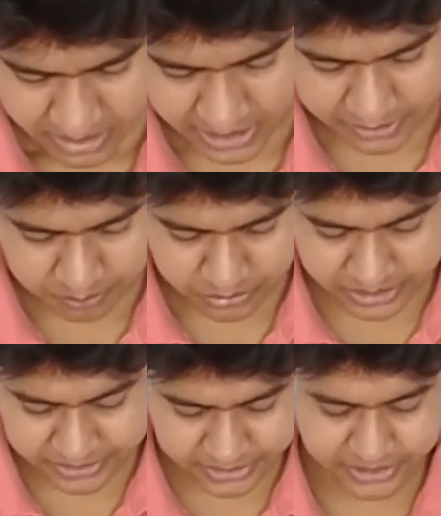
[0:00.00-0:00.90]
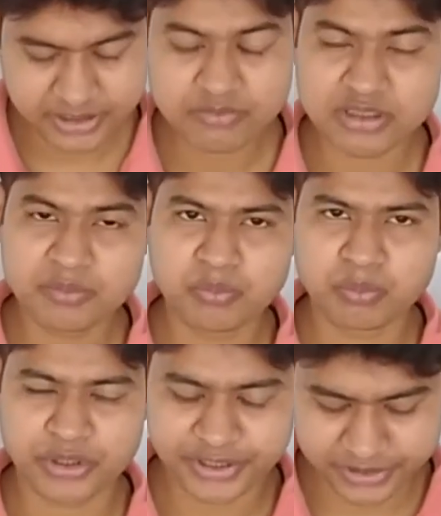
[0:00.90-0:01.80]
and protected, it was a
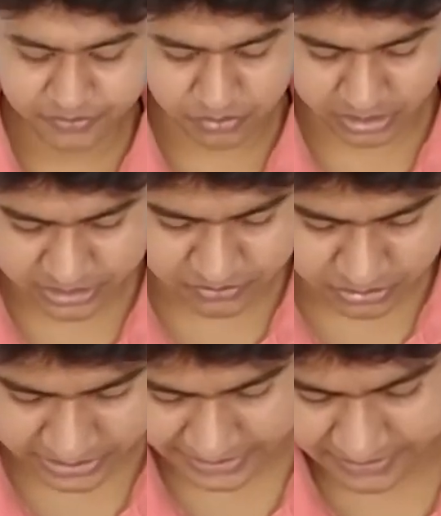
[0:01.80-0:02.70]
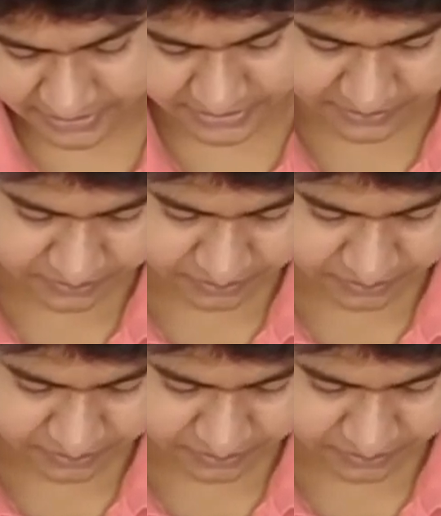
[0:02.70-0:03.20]
protected forest for tigers.